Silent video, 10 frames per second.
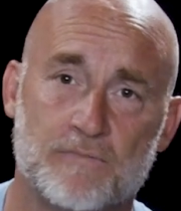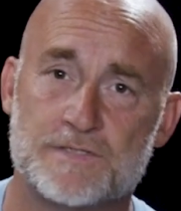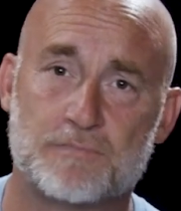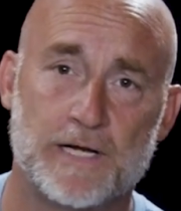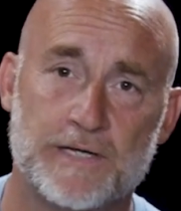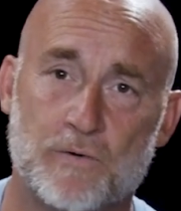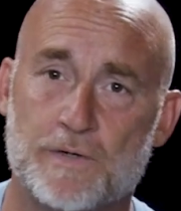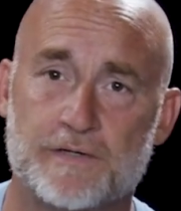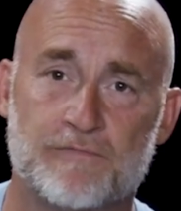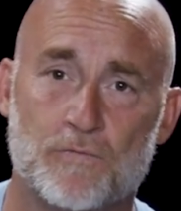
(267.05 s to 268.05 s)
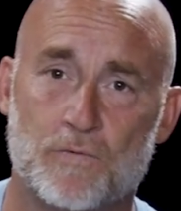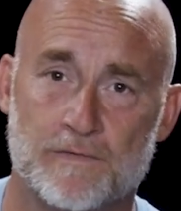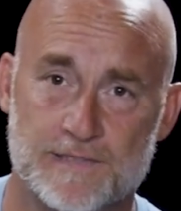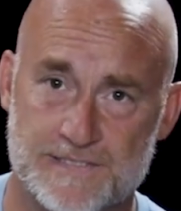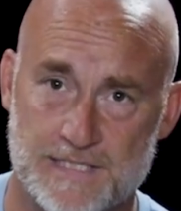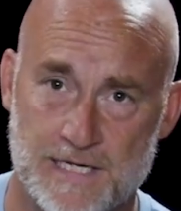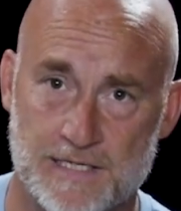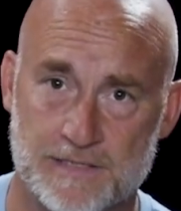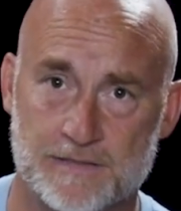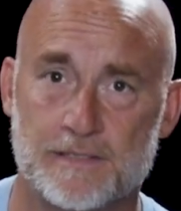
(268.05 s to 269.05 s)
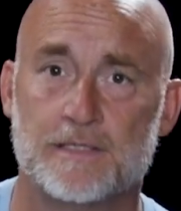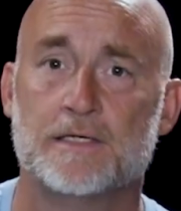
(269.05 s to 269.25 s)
was priority for the Son,